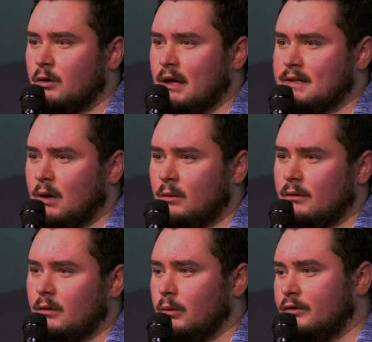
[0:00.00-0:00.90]
I dealt
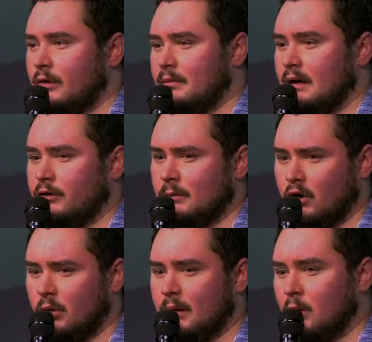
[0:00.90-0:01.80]
with some things from a
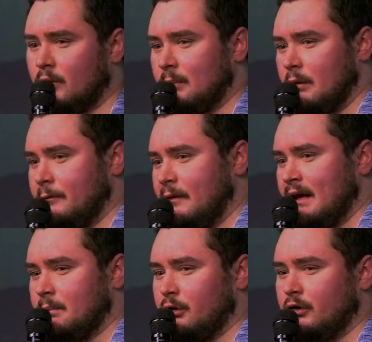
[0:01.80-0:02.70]
little bit more of a
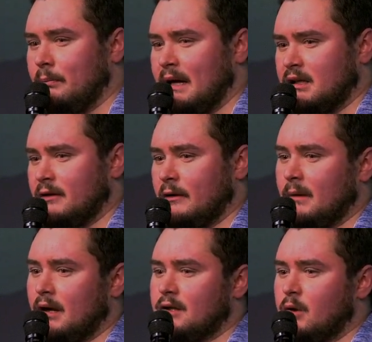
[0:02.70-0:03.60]
prophetic perspective. I'm
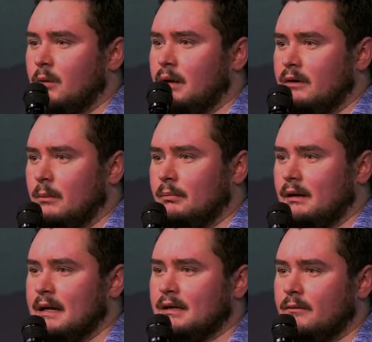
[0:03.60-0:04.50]
going to do a bit of a
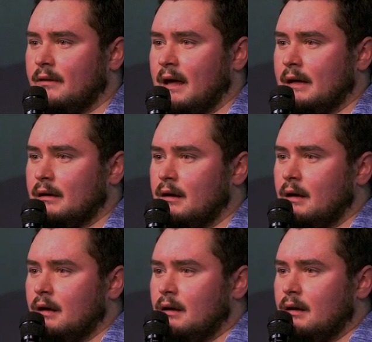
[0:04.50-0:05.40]
blend of that
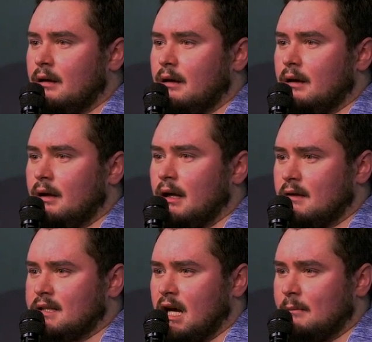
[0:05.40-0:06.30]
in the
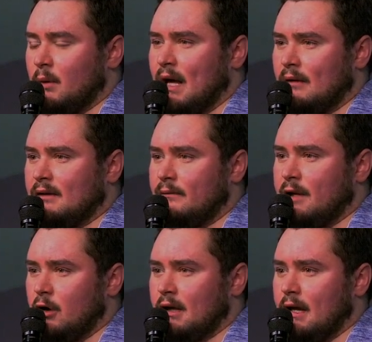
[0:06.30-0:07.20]
time that we have left here
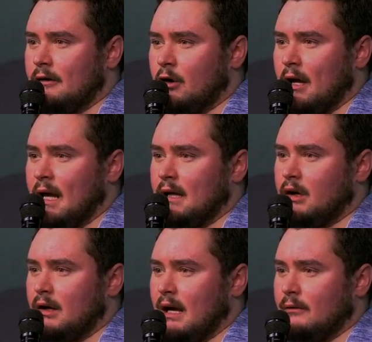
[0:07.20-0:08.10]
together, and going
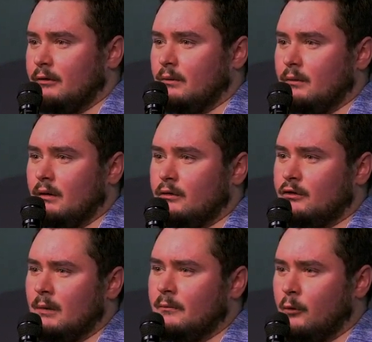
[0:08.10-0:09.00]
to have
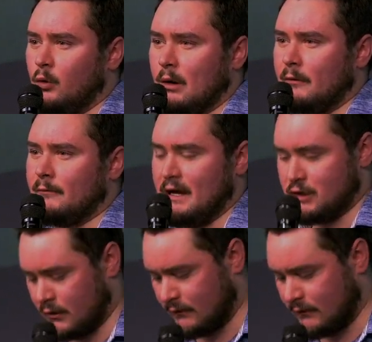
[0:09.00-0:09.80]
some form or fashion of